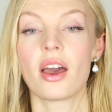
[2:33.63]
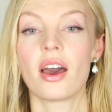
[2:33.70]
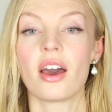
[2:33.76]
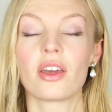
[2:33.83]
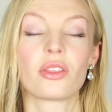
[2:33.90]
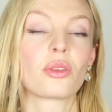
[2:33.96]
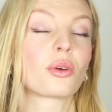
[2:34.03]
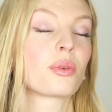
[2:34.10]

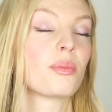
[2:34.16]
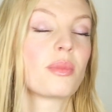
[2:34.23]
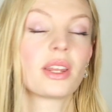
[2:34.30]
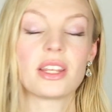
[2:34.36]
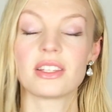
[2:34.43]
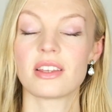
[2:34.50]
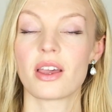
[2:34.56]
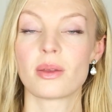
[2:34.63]
I thought
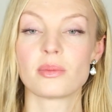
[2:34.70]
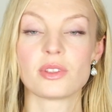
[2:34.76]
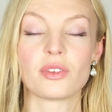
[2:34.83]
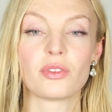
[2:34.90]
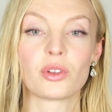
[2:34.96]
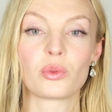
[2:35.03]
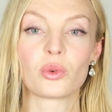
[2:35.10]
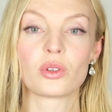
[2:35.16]
many times
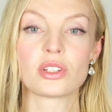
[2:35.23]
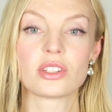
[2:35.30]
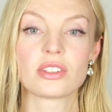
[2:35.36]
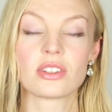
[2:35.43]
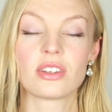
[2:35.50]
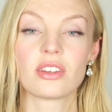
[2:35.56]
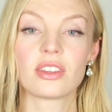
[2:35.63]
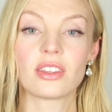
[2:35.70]
if it
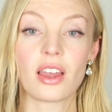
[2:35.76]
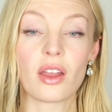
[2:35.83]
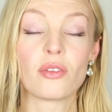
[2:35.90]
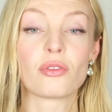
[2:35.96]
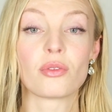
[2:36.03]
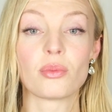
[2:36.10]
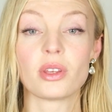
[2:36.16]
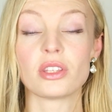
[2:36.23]
was time
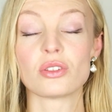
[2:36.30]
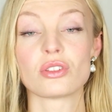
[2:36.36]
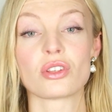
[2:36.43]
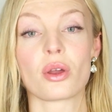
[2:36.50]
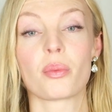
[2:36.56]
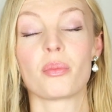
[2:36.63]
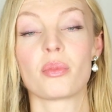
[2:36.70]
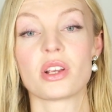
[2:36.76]
for me to
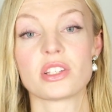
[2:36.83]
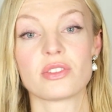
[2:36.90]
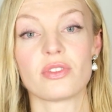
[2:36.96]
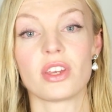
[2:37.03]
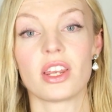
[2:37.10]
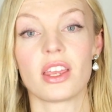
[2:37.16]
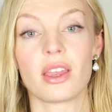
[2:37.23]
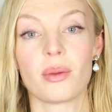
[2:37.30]
stop
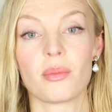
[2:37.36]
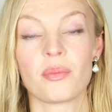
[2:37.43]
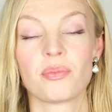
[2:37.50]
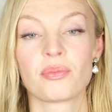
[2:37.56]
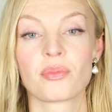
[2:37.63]
breastfeeding him.